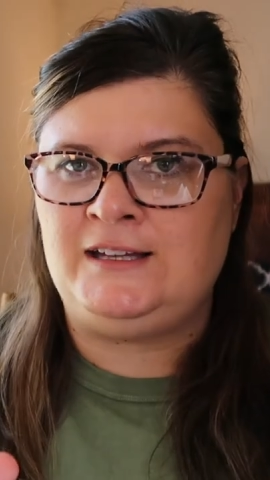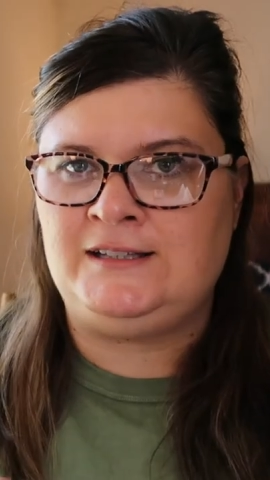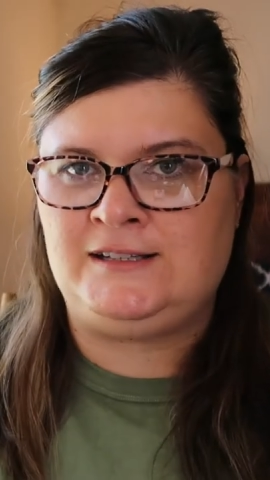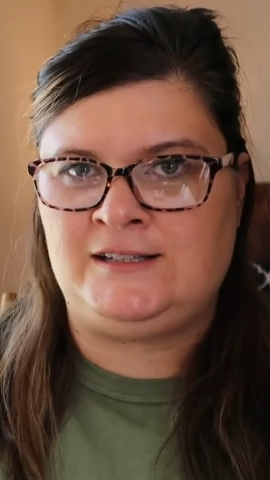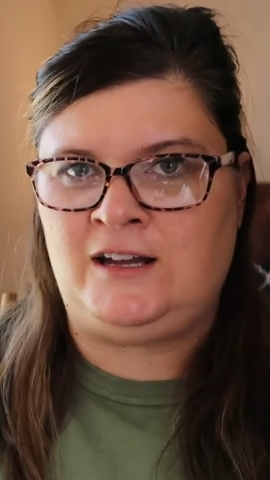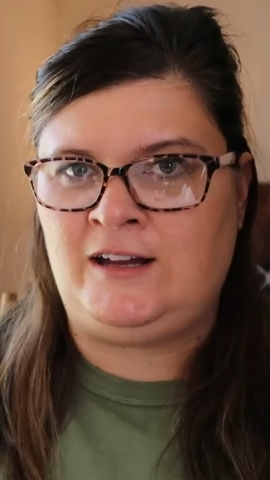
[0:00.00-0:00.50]

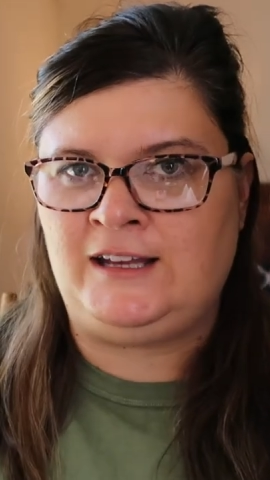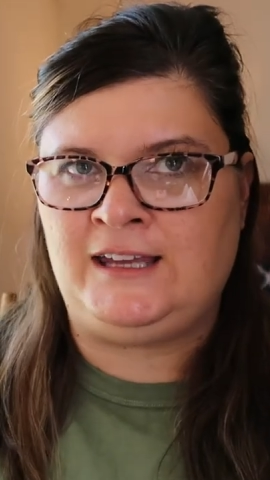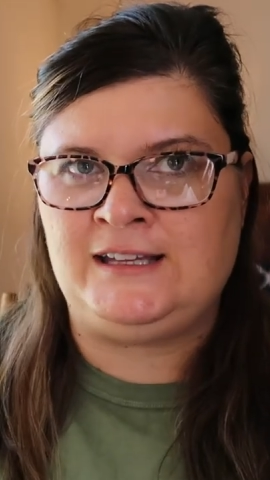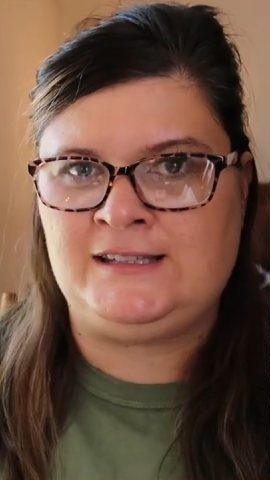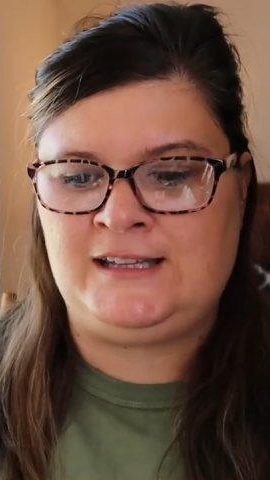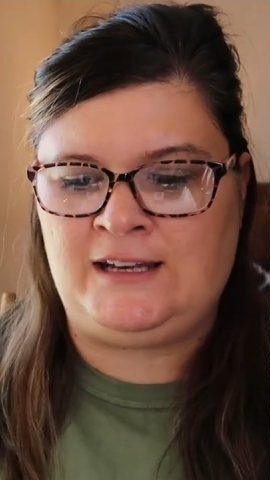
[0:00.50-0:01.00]
It's not
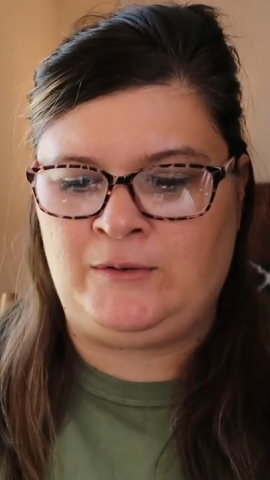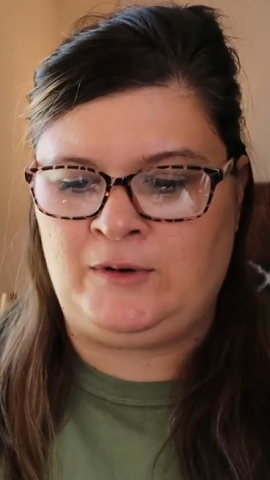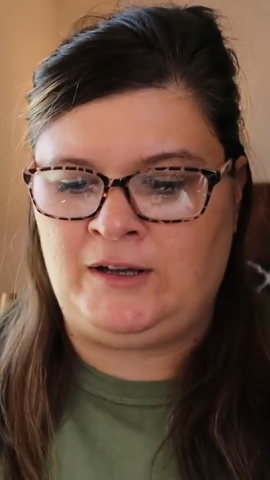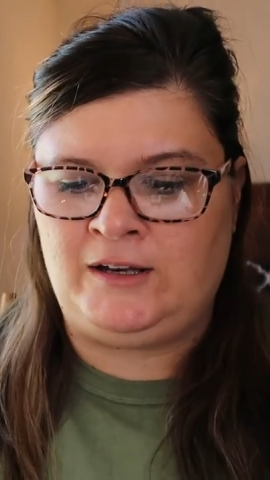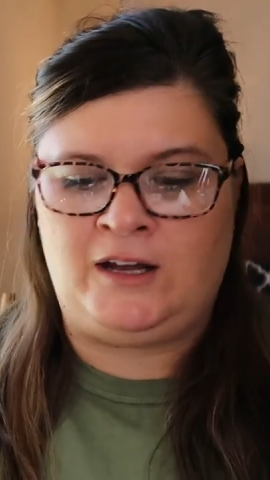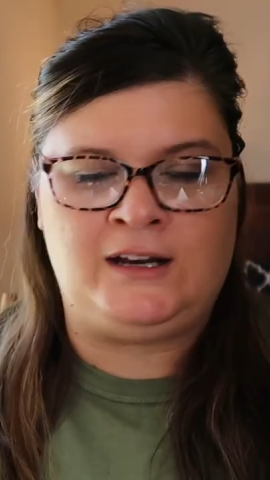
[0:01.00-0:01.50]
against
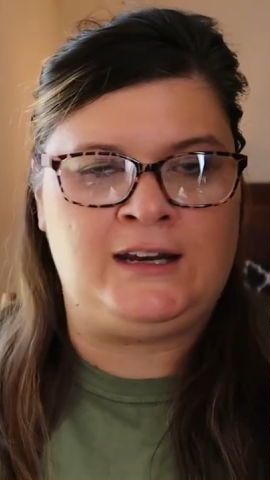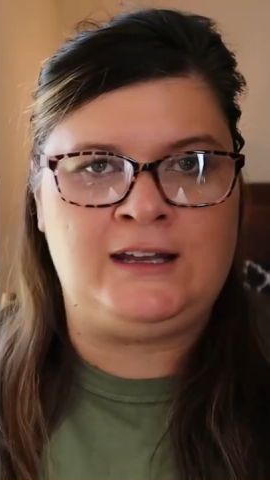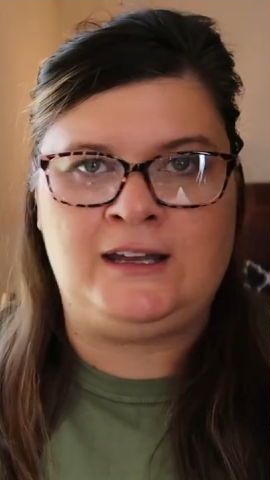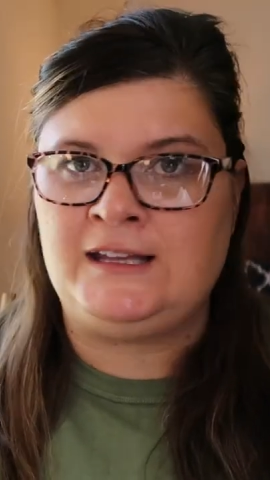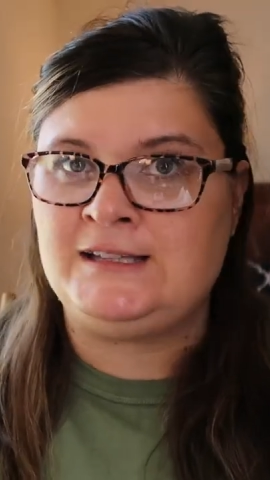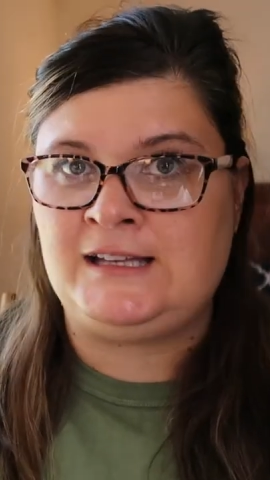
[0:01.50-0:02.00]
anyone,
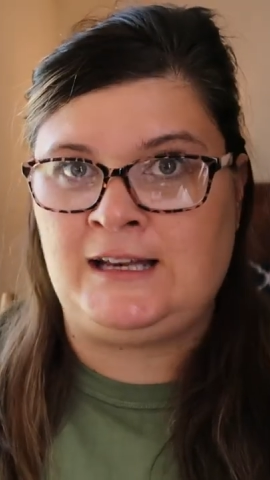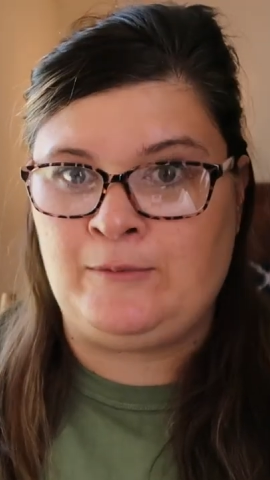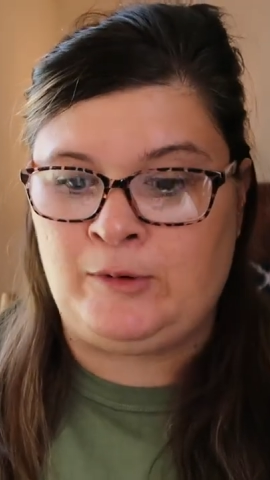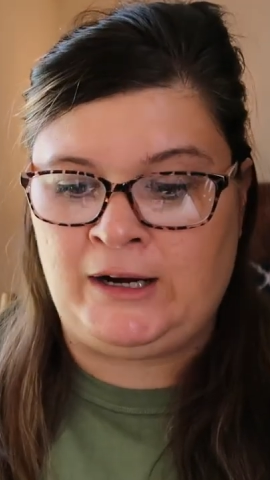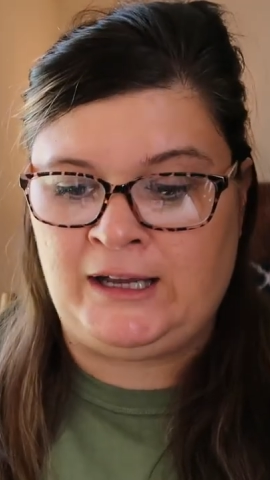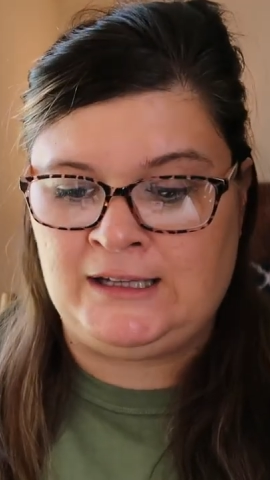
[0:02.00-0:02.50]
against any
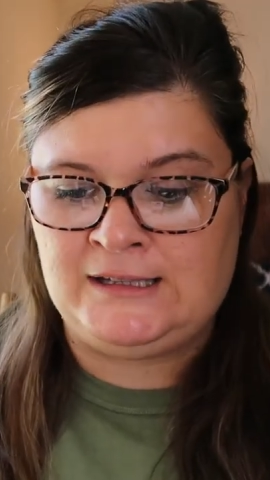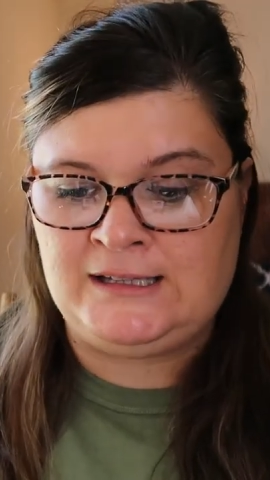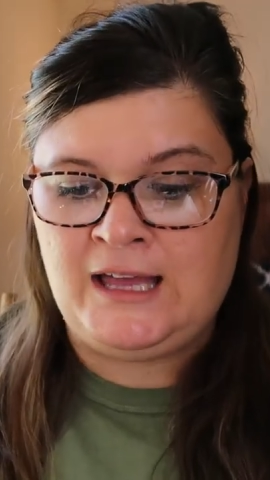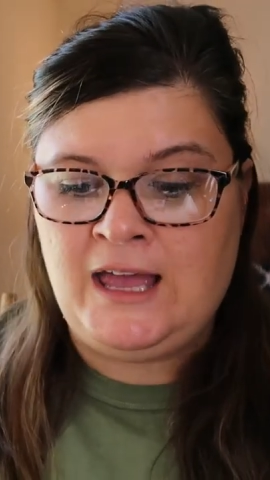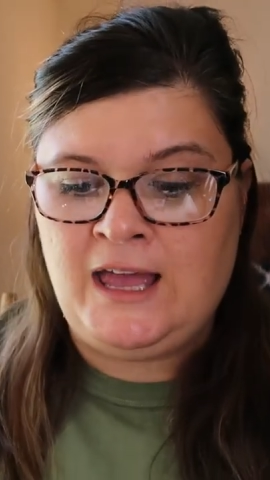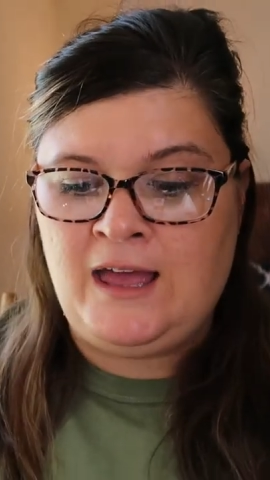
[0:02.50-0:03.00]
brands.